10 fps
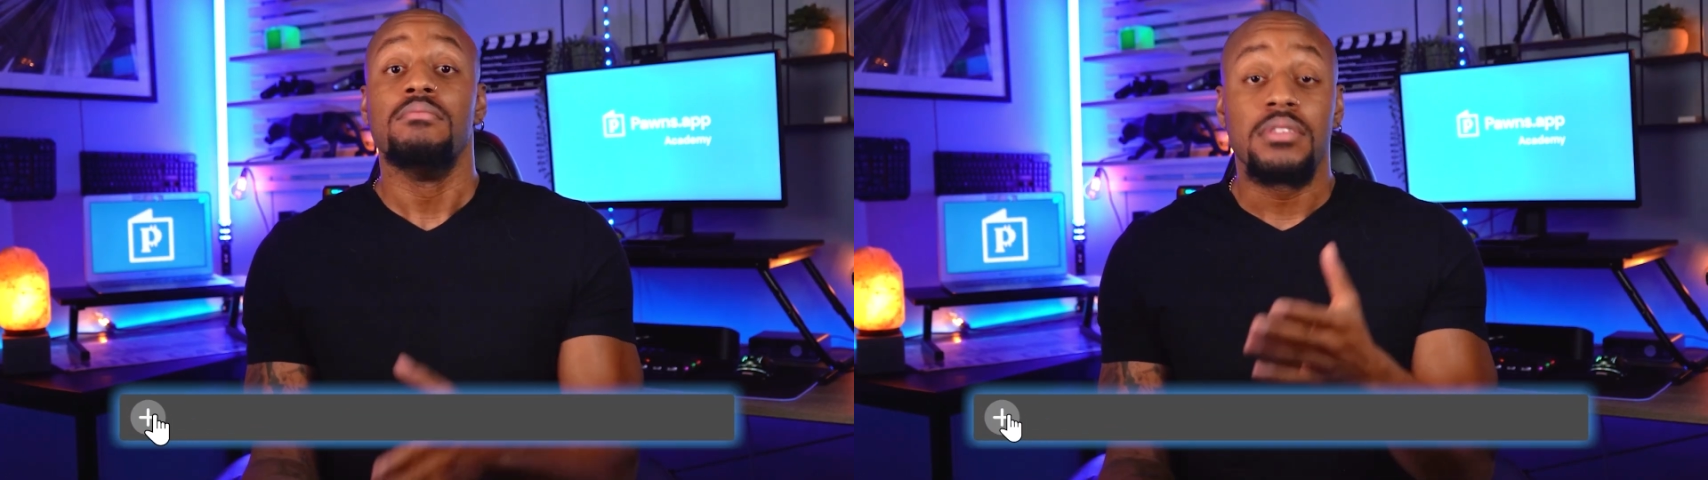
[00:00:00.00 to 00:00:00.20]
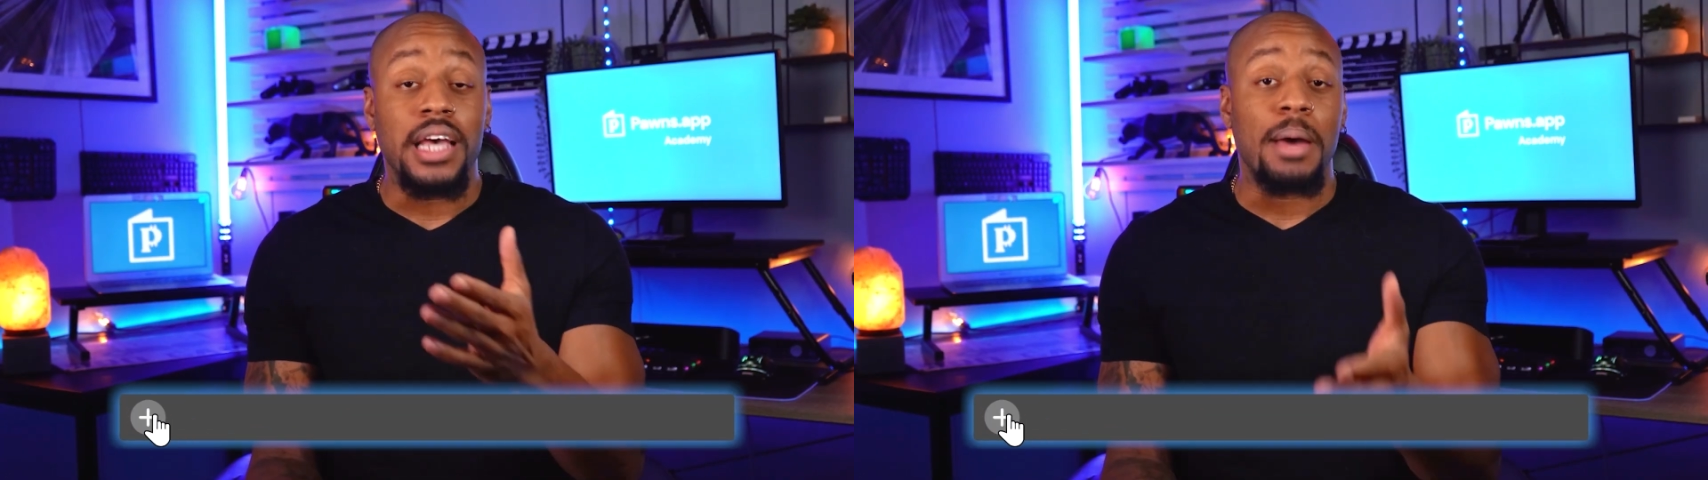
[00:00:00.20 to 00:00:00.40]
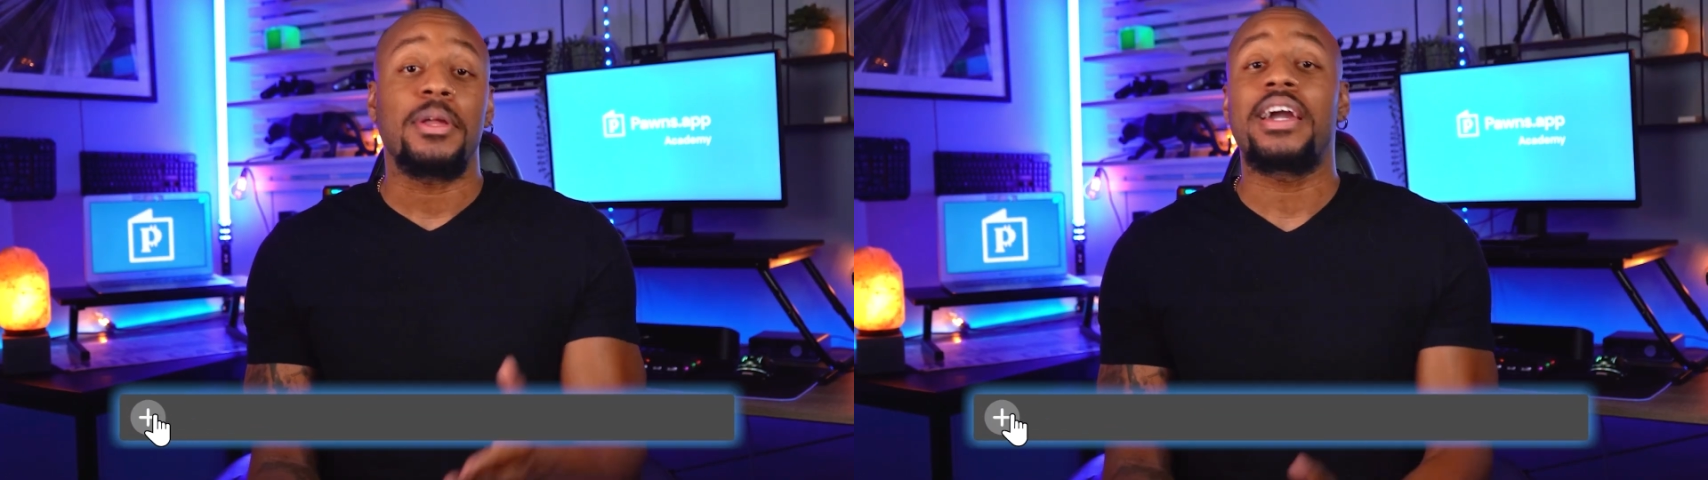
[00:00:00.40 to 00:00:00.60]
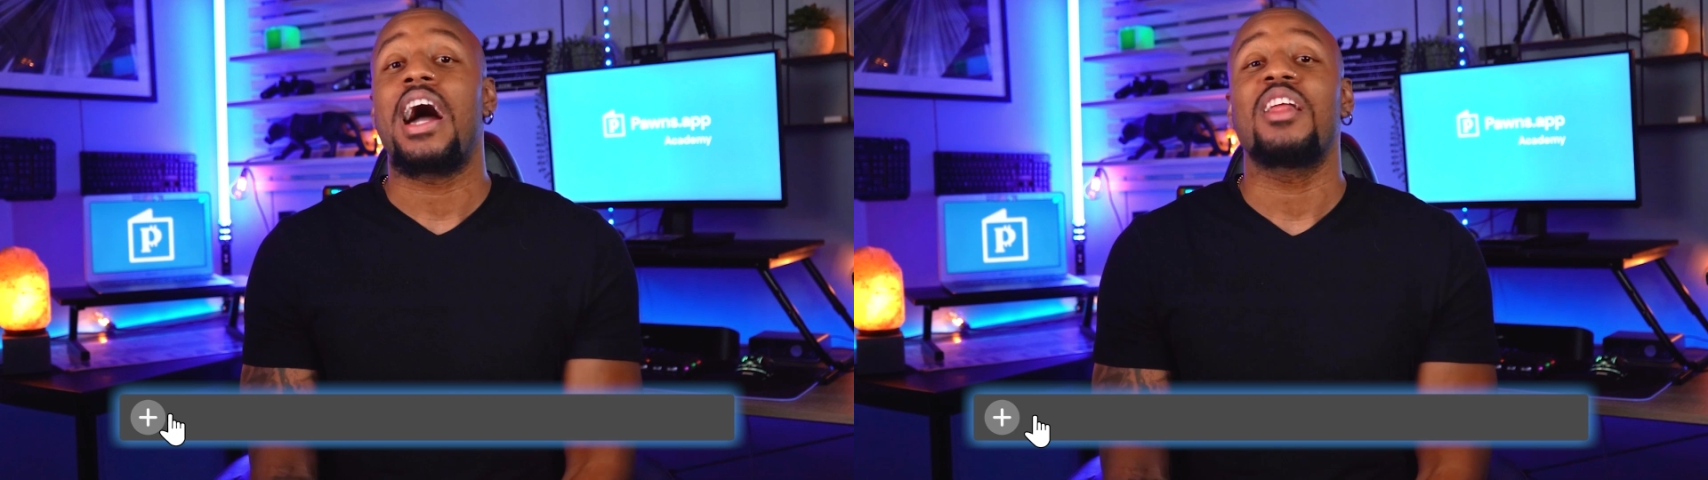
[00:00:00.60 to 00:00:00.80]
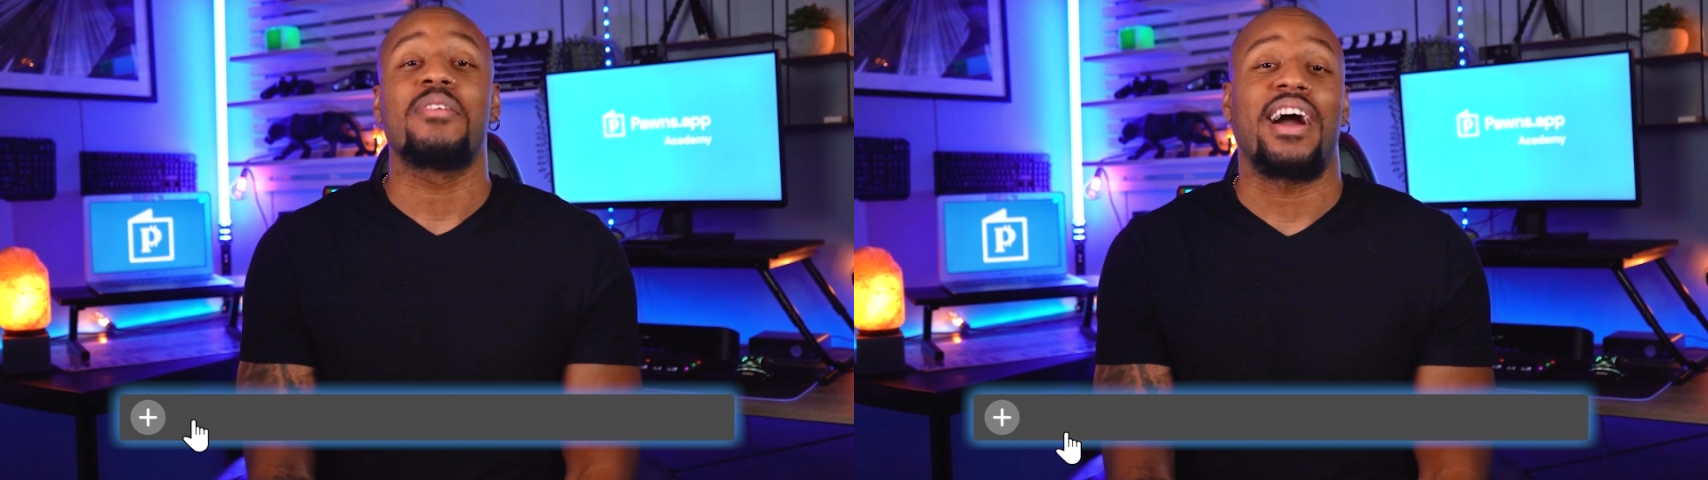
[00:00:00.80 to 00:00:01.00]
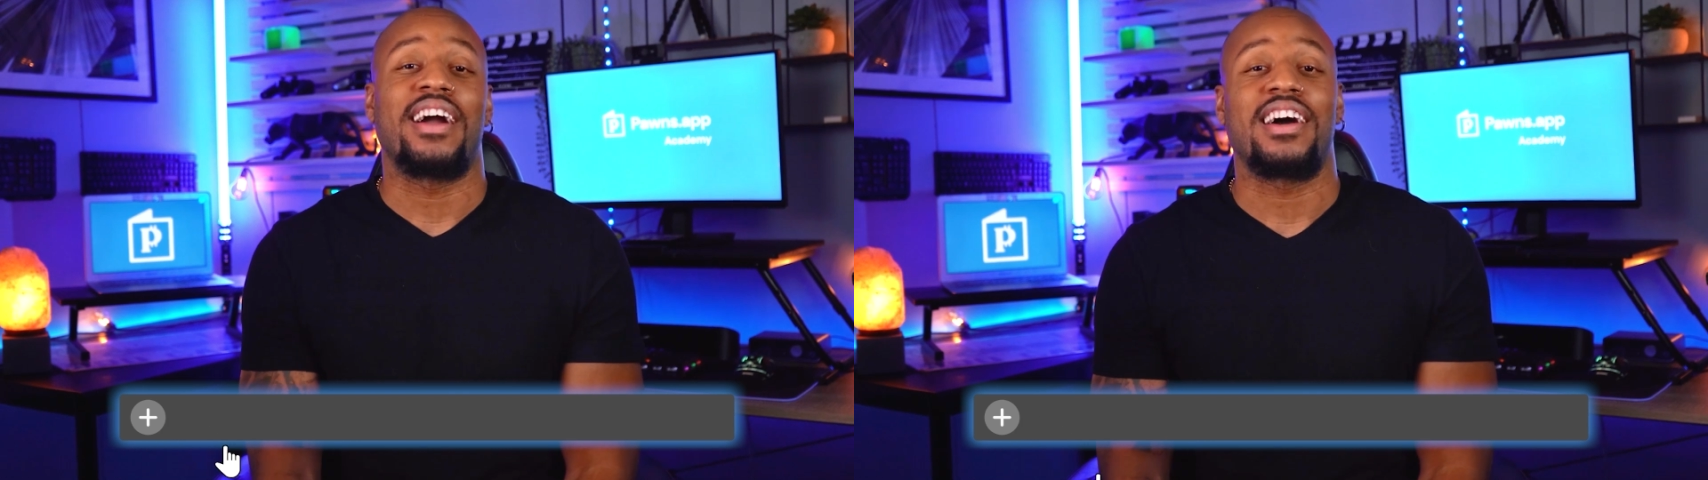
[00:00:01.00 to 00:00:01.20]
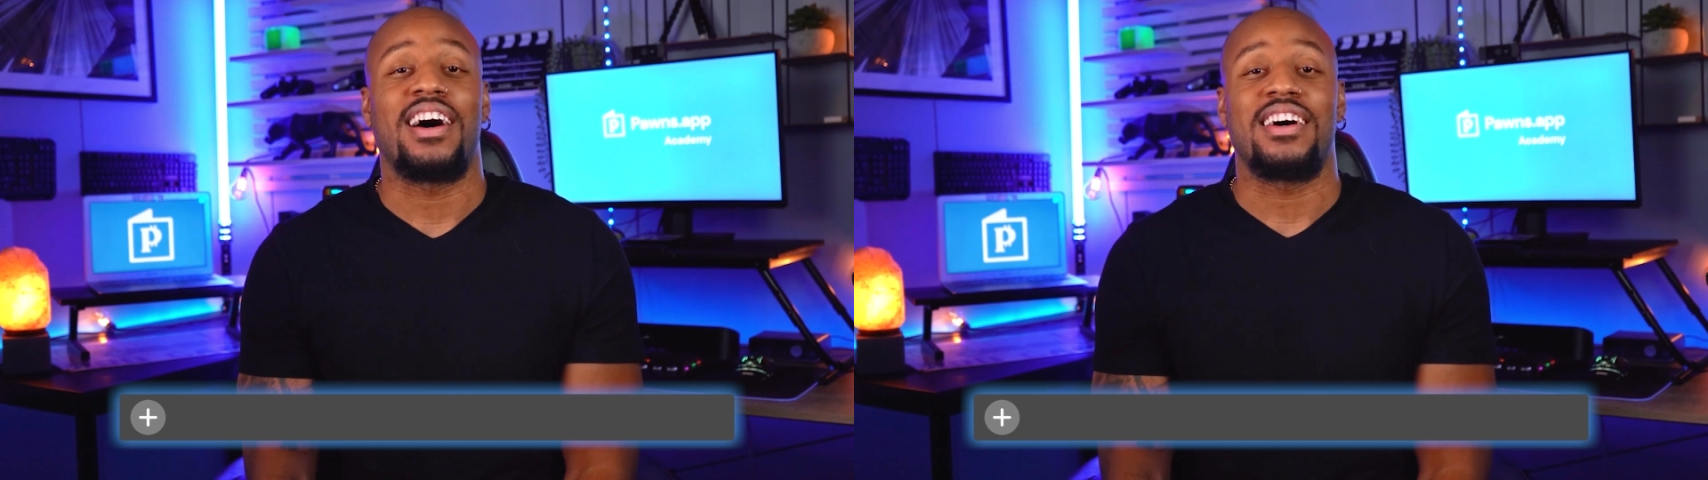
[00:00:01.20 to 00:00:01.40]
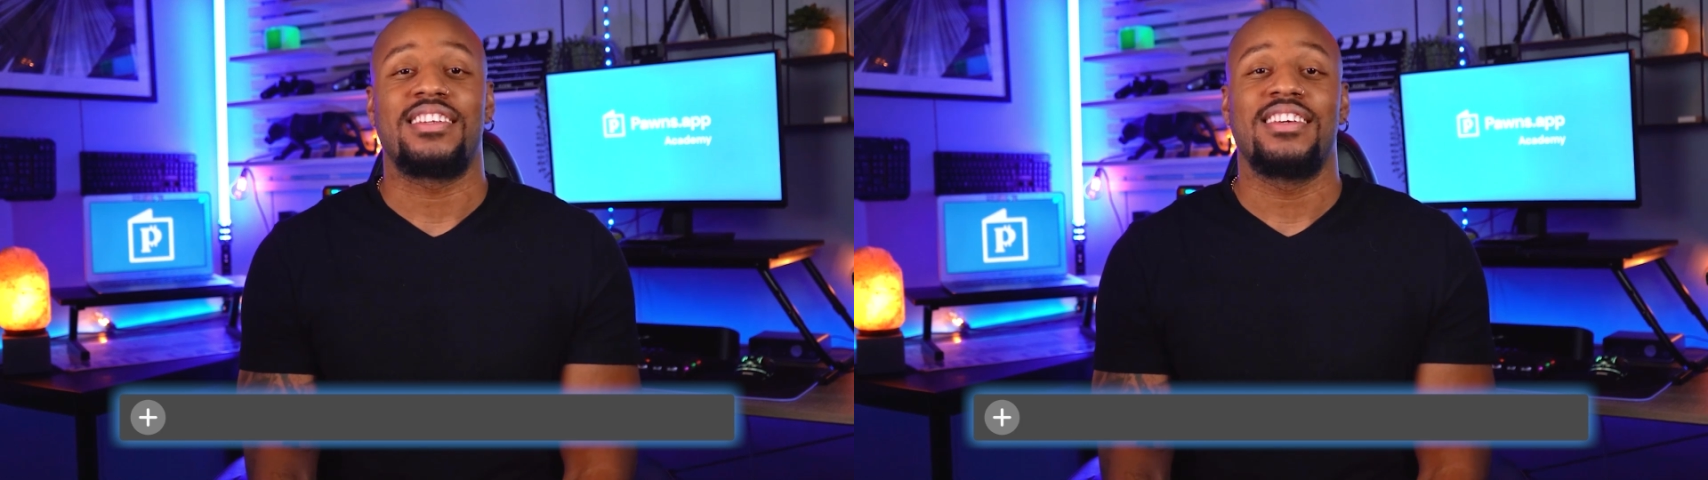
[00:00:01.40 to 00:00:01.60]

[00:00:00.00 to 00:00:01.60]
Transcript: tap the gallery icon.